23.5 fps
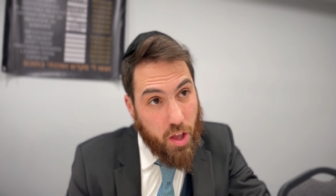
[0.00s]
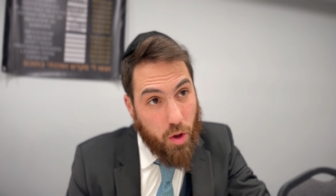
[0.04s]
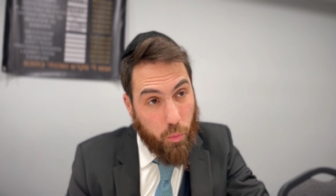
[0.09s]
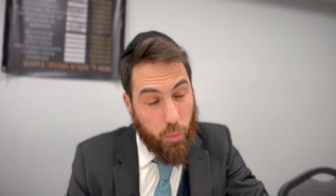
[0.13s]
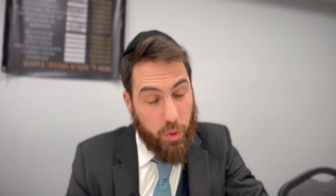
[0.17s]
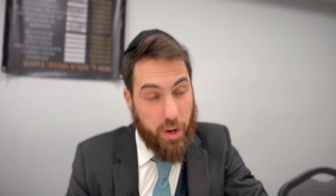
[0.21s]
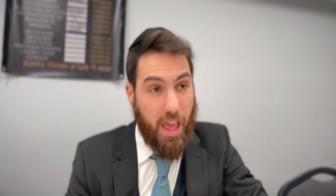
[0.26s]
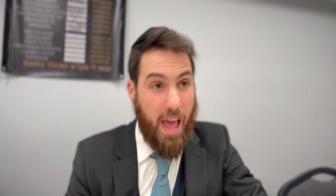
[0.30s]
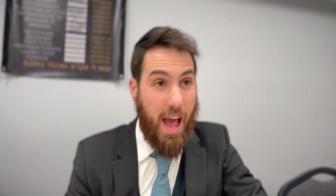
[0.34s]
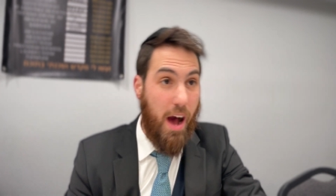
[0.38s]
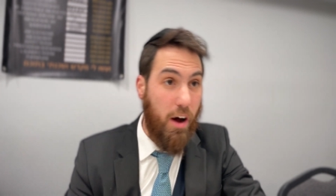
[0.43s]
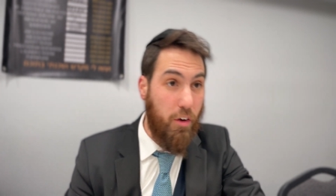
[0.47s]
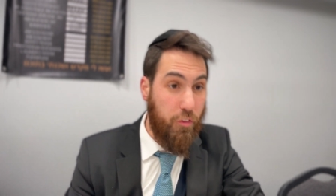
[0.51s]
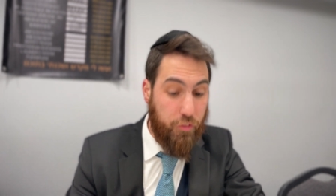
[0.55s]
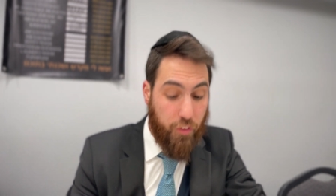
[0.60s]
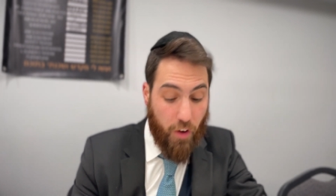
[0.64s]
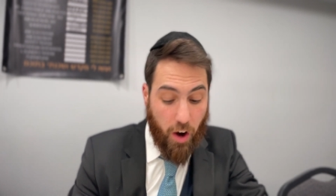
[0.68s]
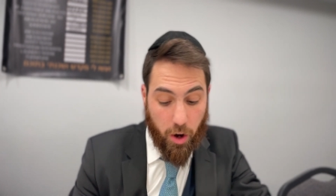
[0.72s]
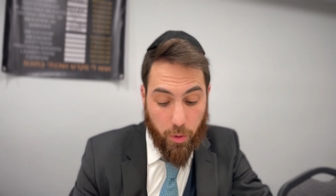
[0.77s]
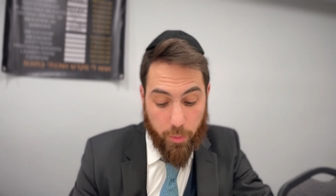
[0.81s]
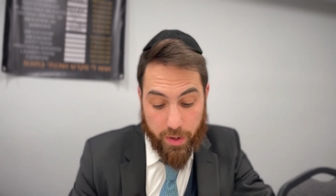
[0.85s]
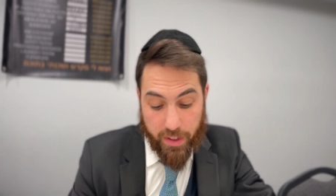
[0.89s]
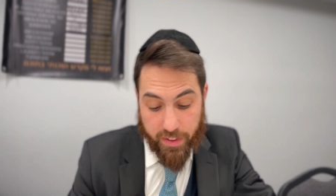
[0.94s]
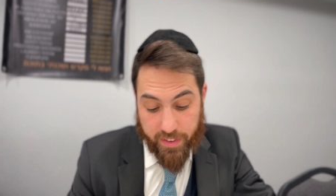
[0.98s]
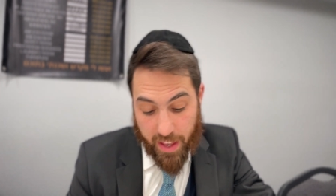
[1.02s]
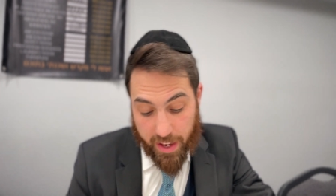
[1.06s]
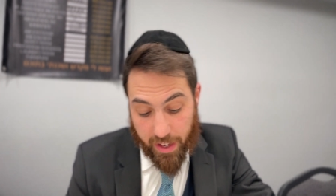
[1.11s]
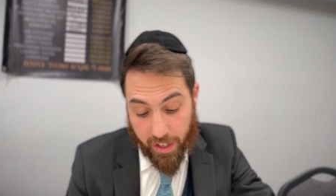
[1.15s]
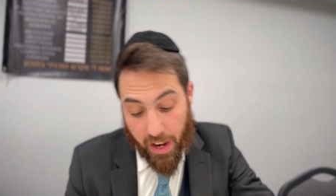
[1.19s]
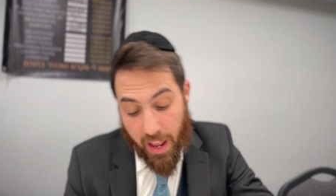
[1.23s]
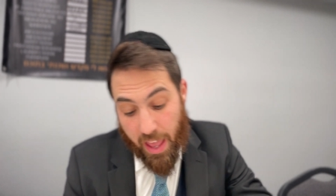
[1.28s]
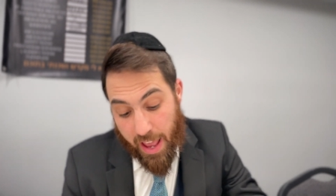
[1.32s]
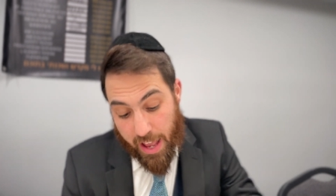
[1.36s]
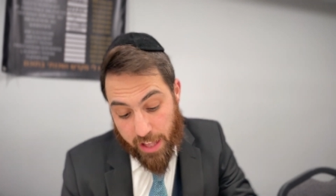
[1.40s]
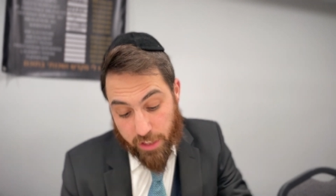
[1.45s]
Would he, how far would he take
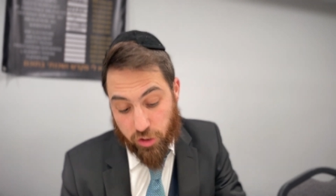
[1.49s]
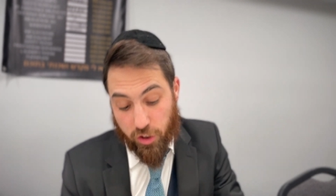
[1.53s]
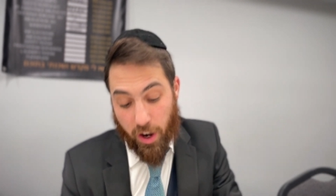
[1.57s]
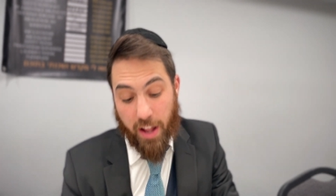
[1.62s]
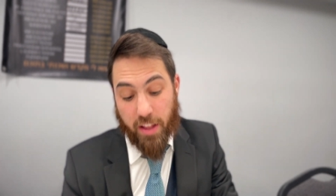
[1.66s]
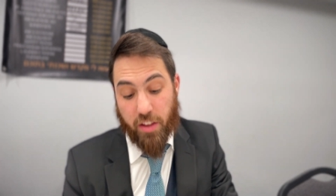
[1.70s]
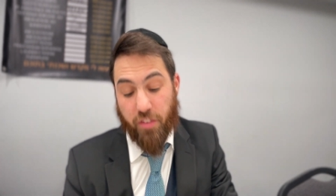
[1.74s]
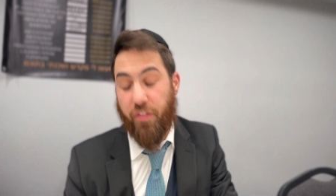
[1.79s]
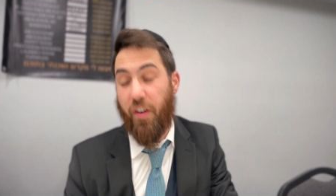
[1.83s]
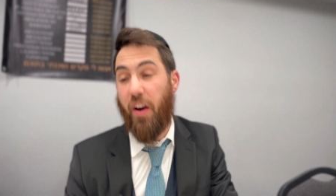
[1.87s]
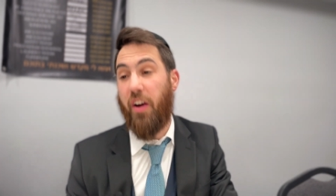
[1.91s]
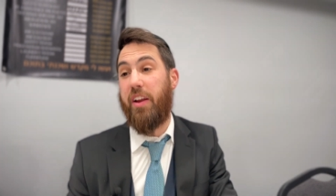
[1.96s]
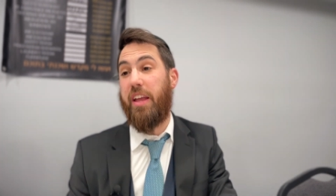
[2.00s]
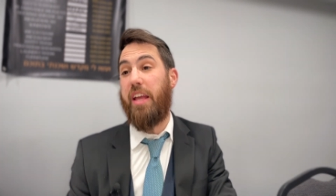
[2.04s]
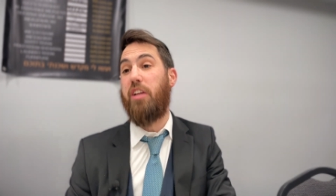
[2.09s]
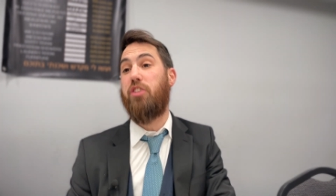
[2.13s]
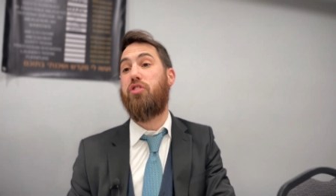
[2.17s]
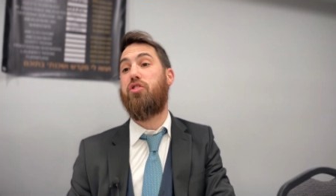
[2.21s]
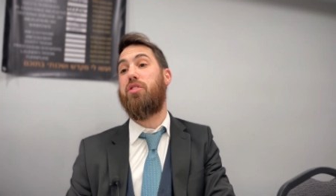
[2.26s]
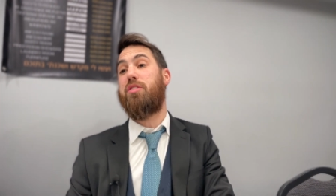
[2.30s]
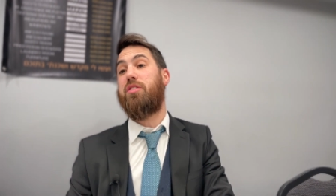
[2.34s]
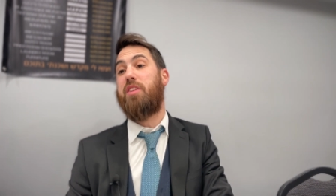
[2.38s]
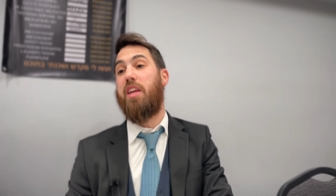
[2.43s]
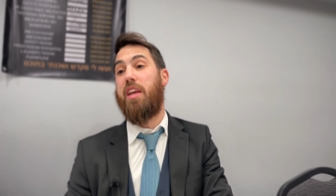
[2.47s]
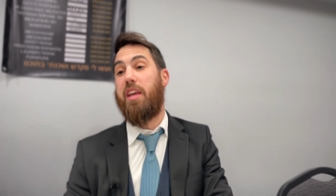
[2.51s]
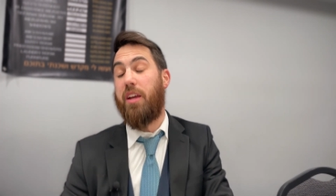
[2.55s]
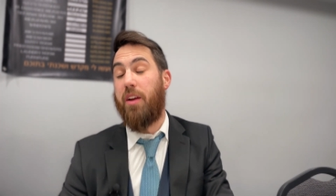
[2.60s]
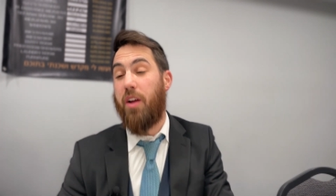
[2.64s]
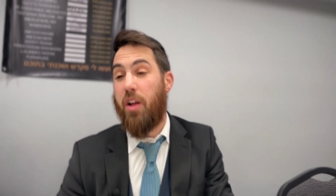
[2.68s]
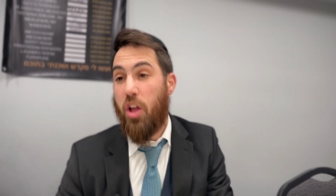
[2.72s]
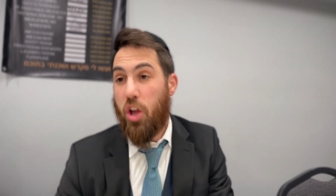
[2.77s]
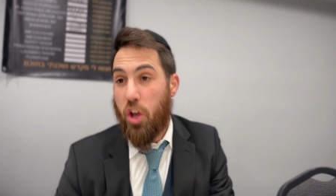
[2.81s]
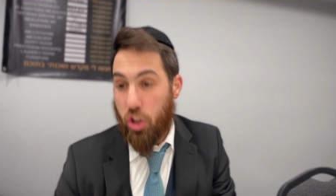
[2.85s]
it? It's very interesting.